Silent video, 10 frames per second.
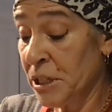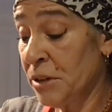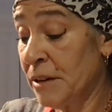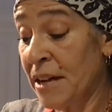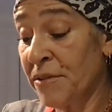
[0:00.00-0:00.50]
when
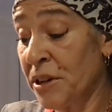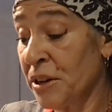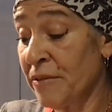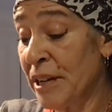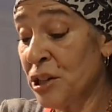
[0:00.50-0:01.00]
you have all
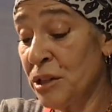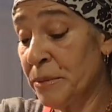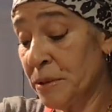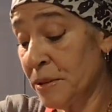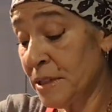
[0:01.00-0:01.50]
your
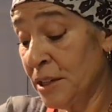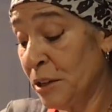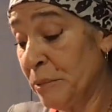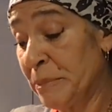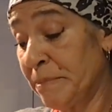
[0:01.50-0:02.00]
vegetables and
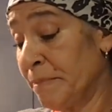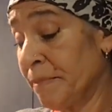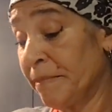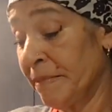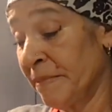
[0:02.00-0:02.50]
you
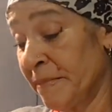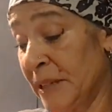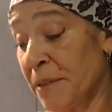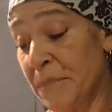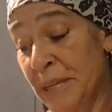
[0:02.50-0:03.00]

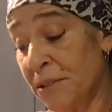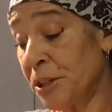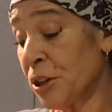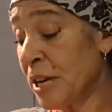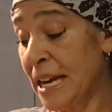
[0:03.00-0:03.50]
like peel
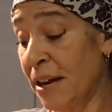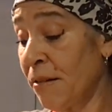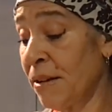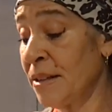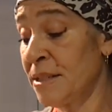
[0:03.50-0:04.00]
your
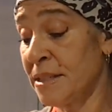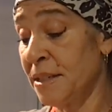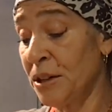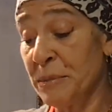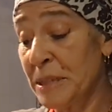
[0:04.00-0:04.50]
carrots
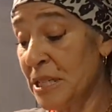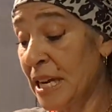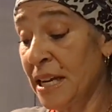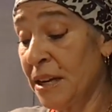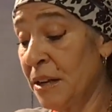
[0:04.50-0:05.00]
and your
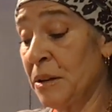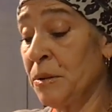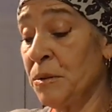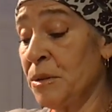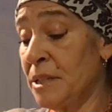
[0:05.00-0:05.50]

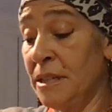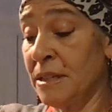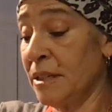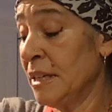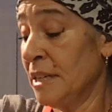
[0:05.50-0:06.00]
potatoes
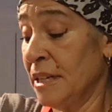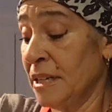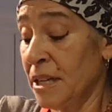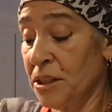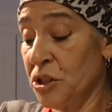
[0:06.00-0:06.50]
and
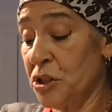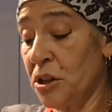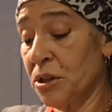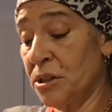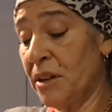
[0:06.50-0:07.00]
cut the
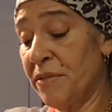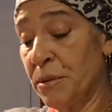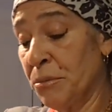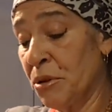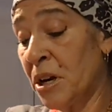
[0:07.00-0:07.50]
stalks off
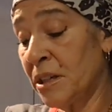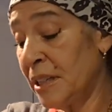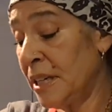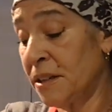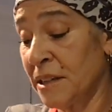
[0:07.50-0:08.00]
your
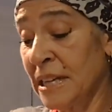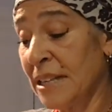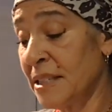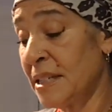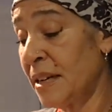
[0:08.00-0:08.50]
broccoli and all
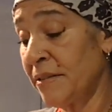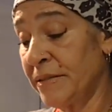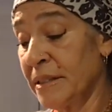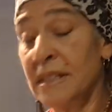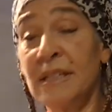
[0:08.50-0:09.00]
that stuff,
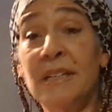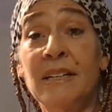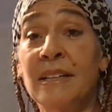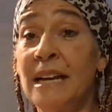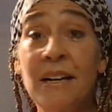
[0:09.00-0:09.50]

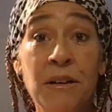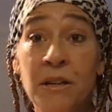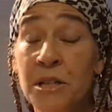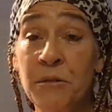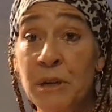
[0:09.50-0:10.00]
that can
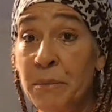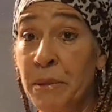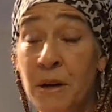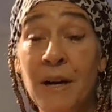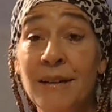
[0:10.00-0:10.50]
all go in a
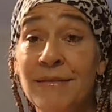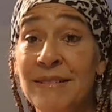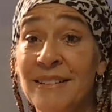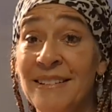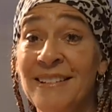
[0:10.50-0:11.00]
pot
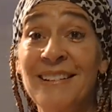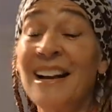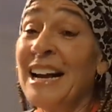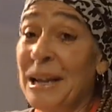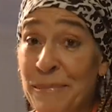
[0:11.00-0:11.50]

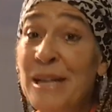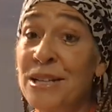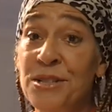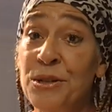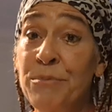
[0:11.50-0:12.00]
and make
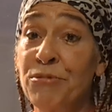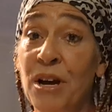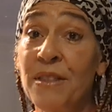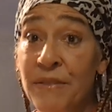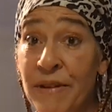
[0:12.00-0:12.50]
a soup
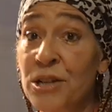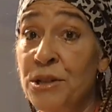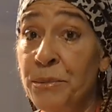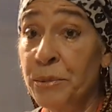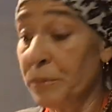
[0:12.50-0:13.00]
broth, a
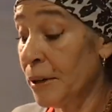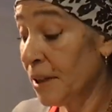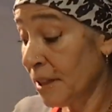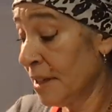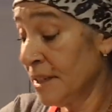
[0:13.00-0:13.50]
vegetable
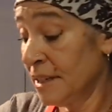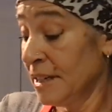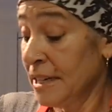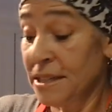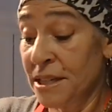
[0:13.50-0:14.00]
broth.
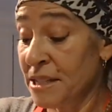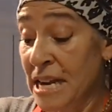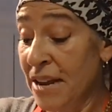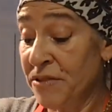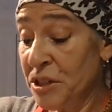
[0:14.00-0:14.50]
It doesn't
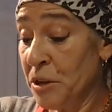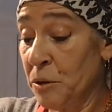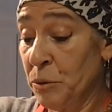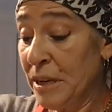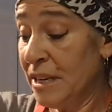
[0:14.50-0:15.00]
have to go
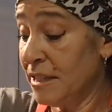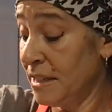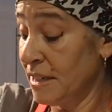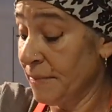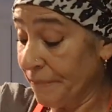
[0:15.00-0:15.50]
to
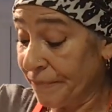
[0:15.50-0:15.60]
waste.